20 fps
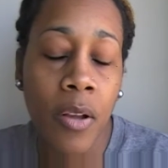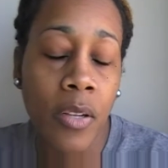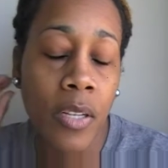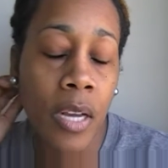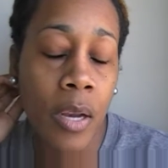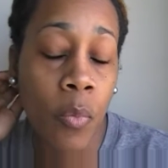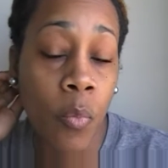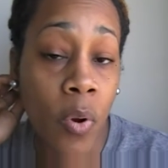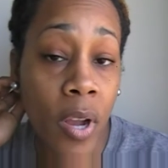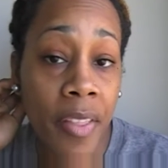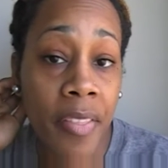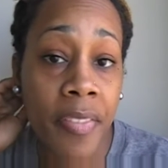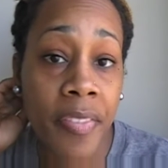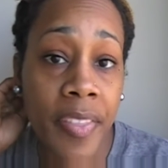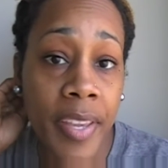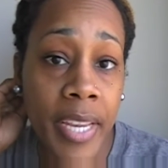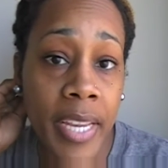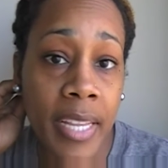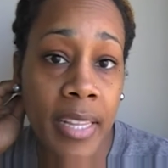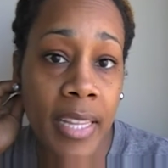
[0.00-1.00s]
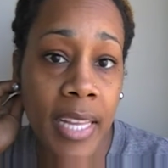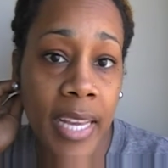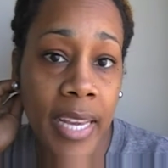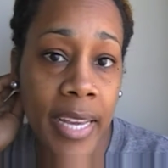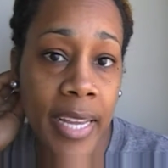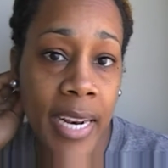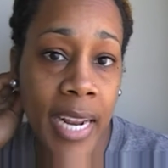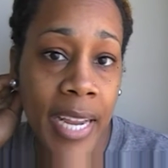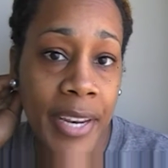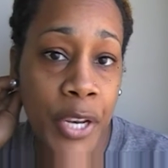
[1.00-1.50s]
One thing
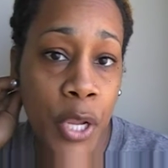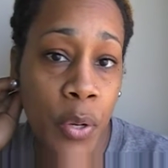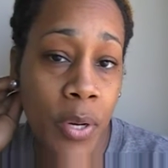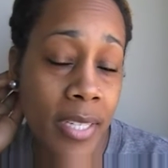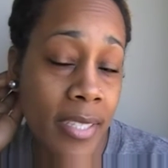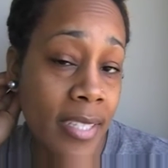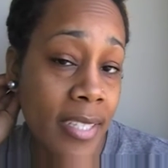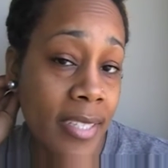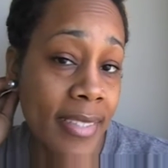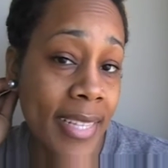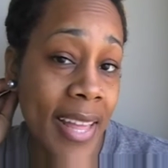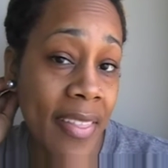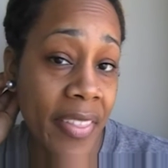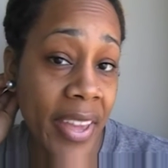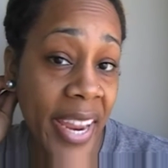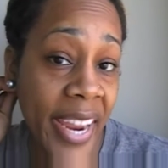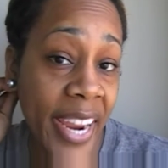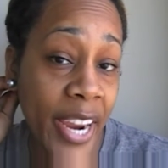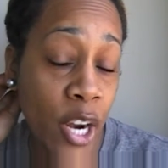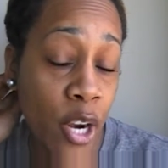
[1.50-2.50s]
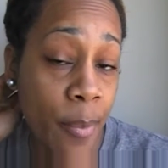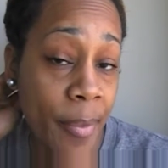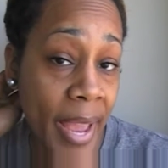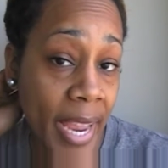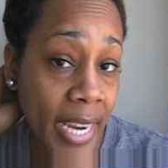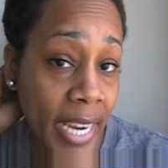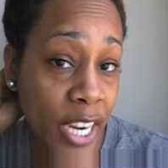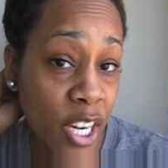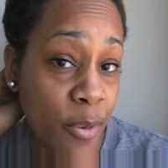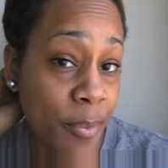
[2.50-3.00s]
that I noticed is that the hair
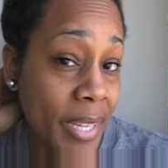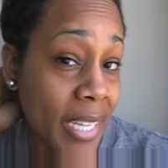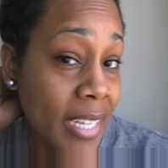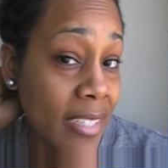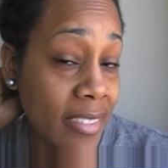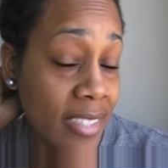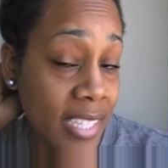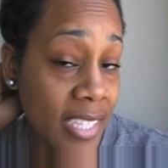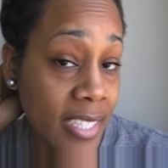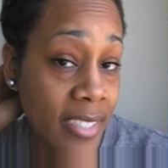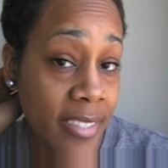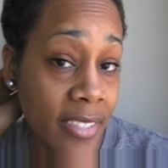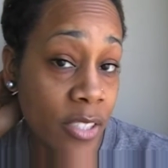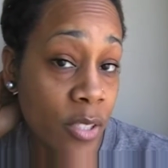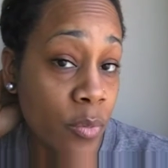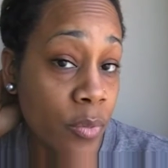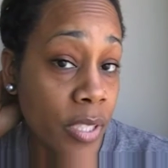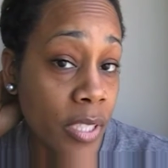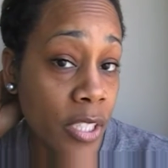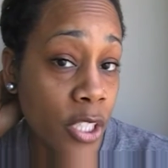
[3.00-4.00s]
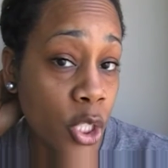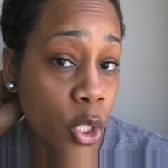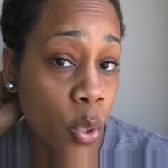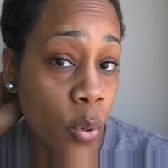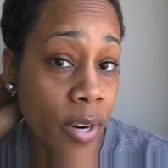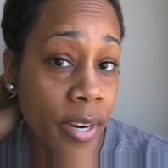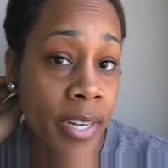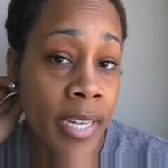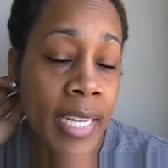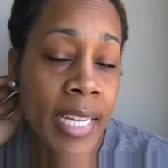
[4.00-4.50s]
back here, because it is still really
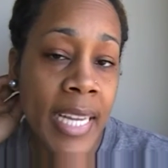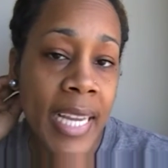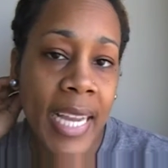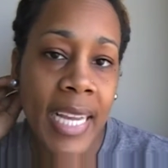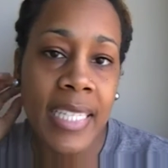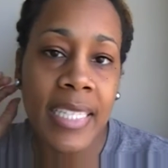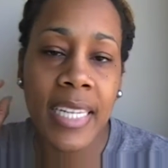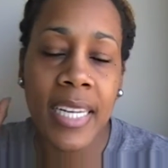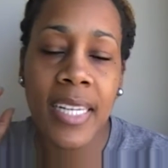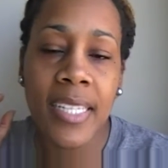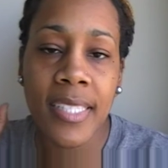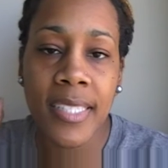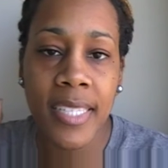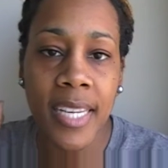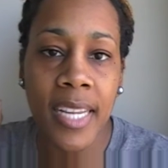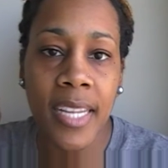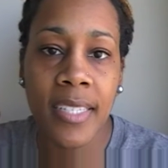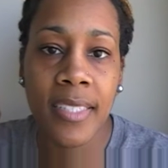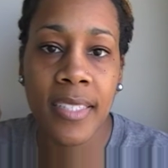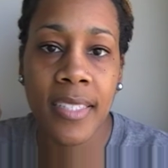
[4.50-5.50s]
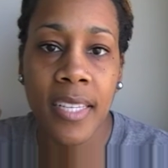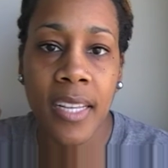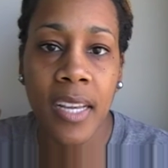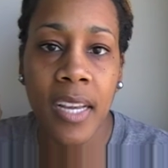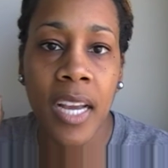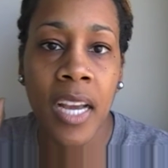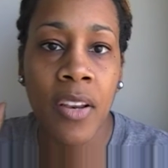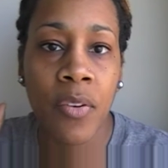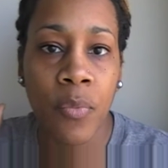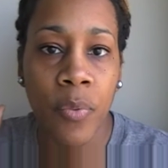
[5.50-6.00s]
short, it does tend
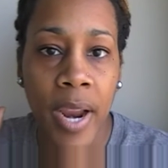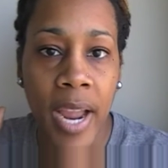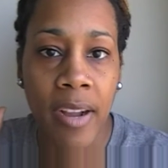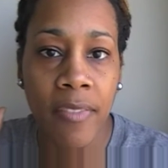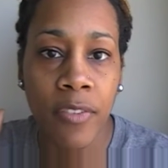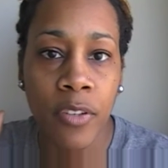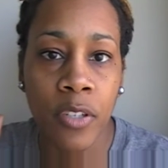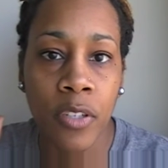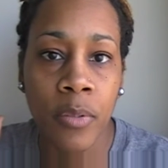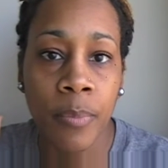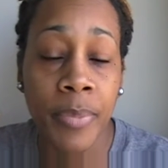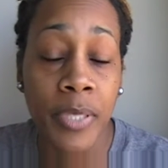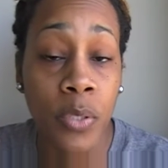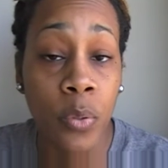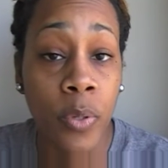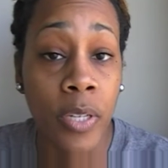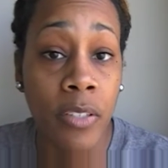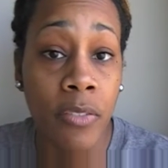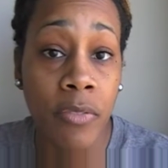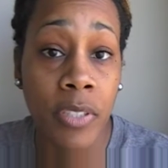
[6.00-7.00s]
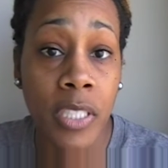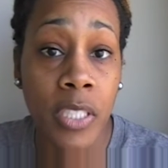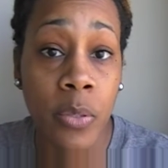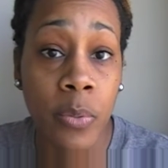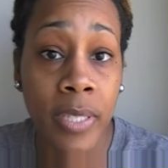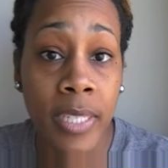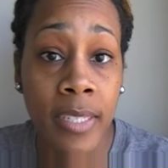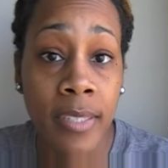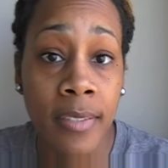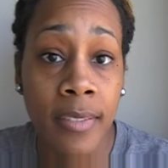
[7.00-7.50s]
to unravel between
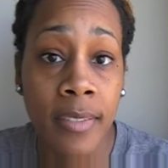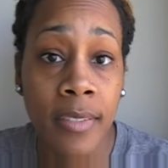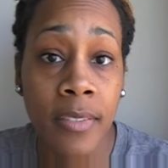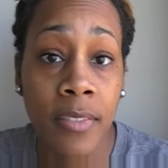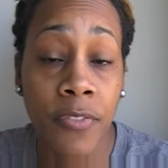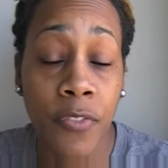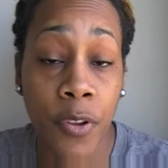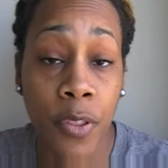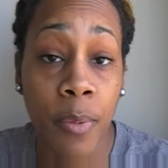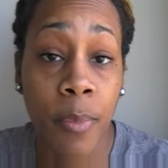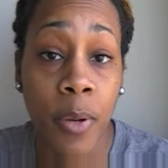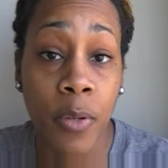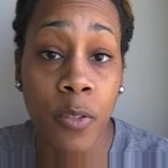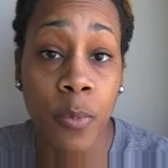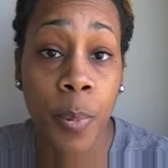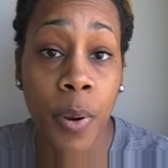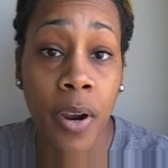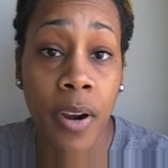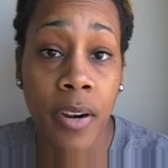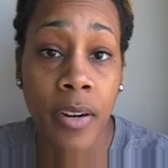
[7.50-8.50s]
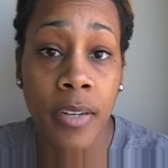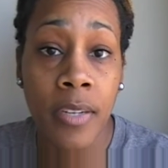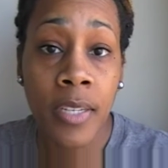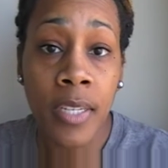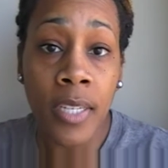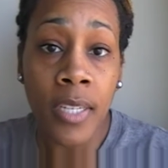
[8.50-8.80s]
retwists for the most part.